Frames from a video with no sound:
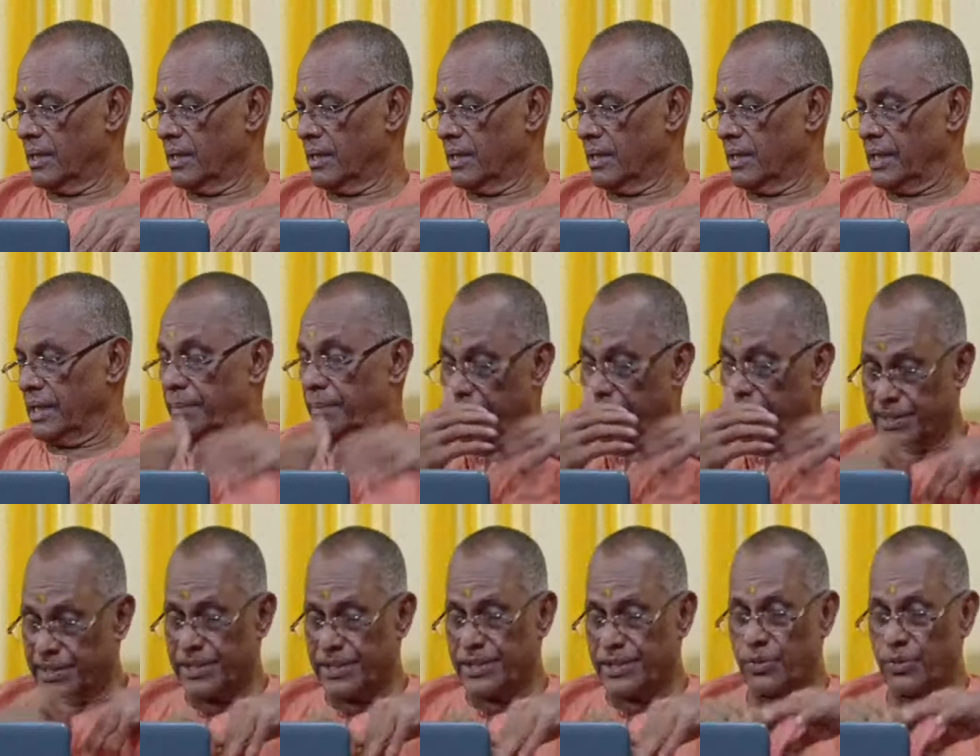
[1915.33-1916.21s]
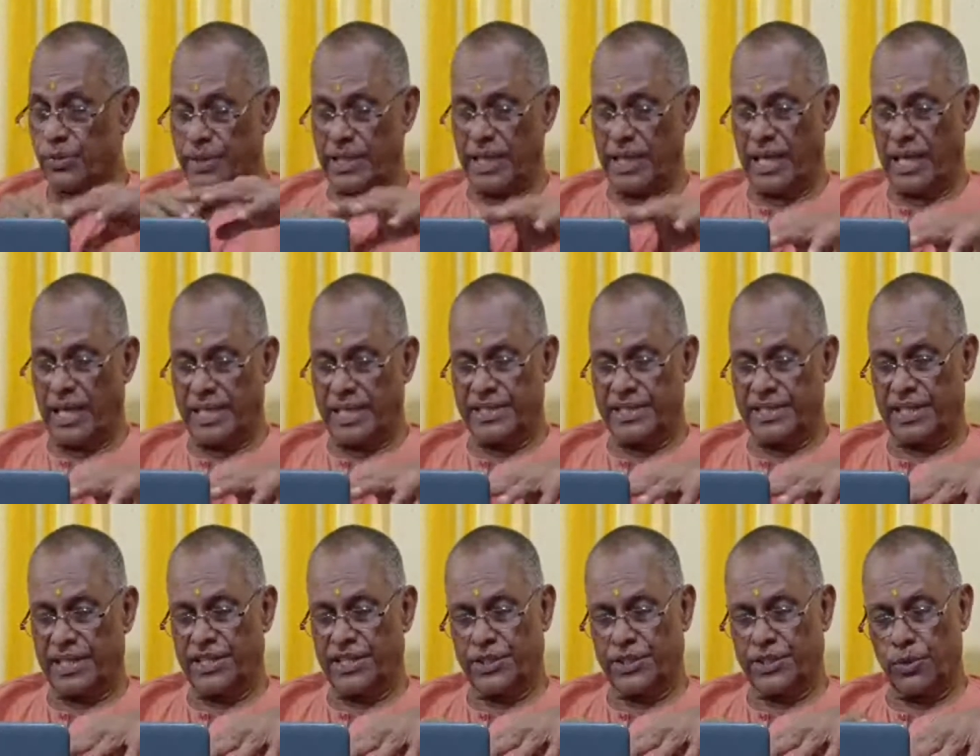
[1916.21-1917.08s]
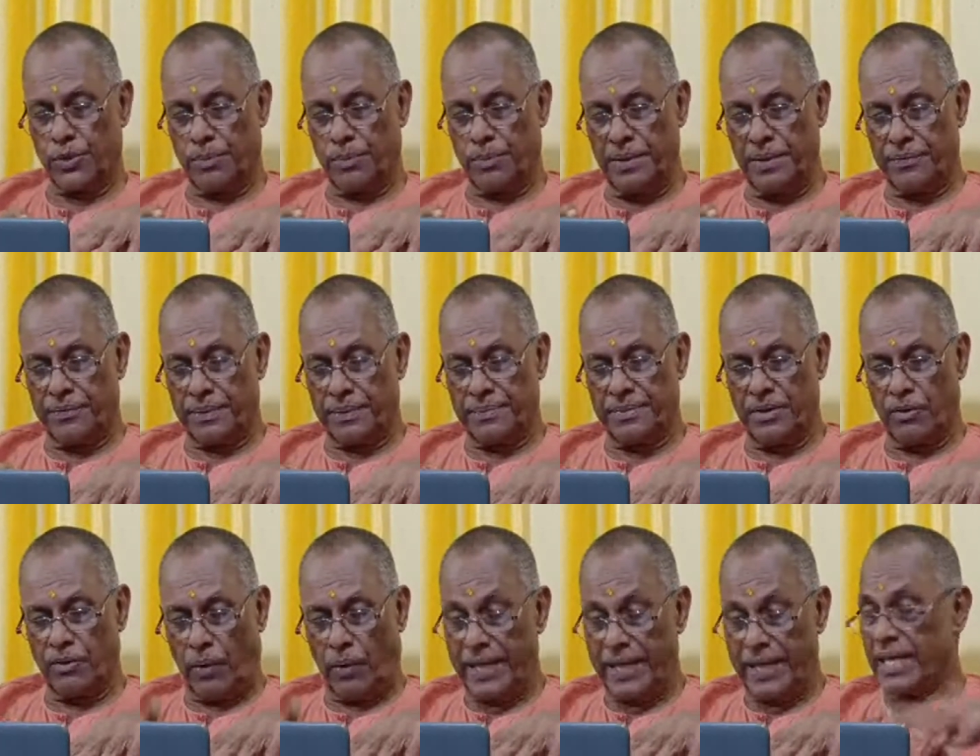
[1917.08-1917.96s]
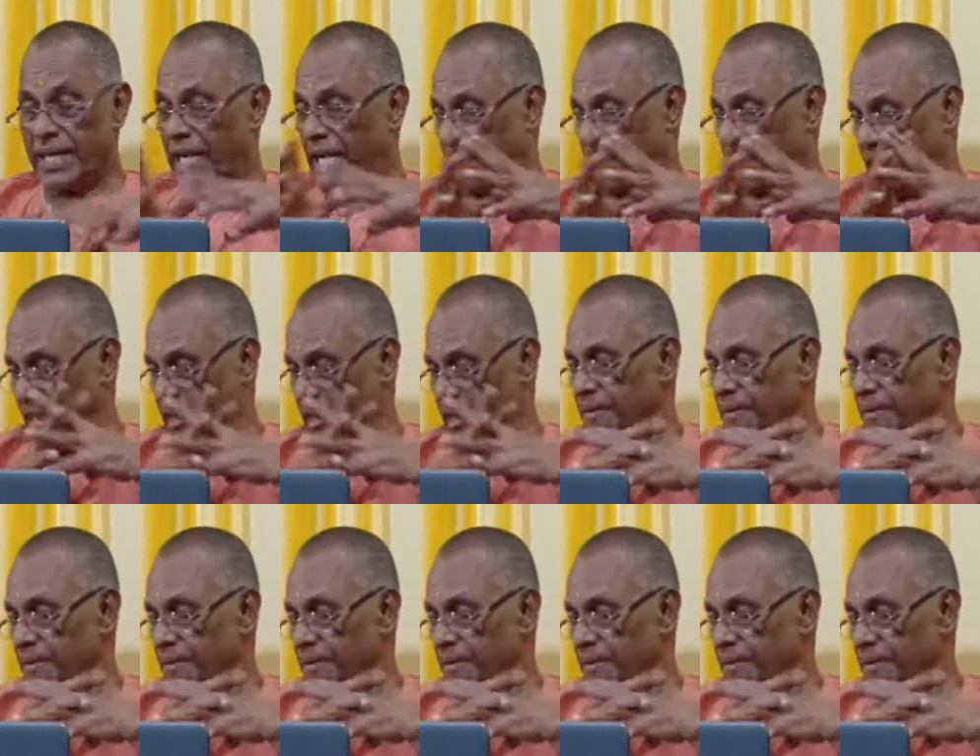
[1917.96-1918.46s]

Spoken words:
makes us to realize that it should be from a wider angle.